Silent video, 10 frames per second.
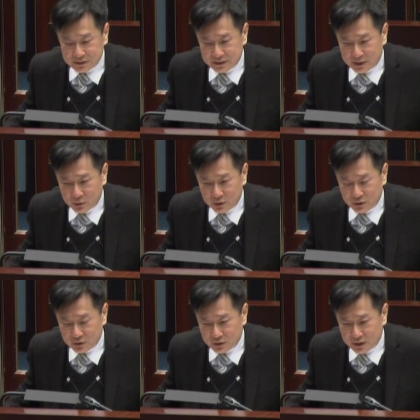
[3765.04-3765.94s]
Well,
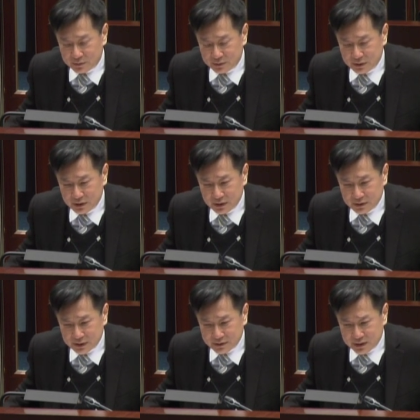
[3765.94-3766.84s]
for developers,
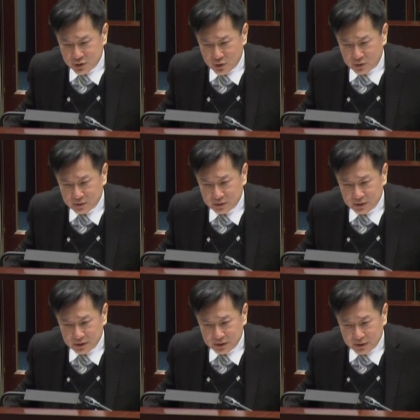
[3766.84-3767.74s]
it's, it's
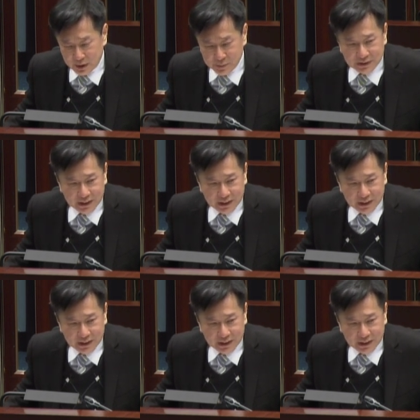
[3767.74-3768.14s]
simpler.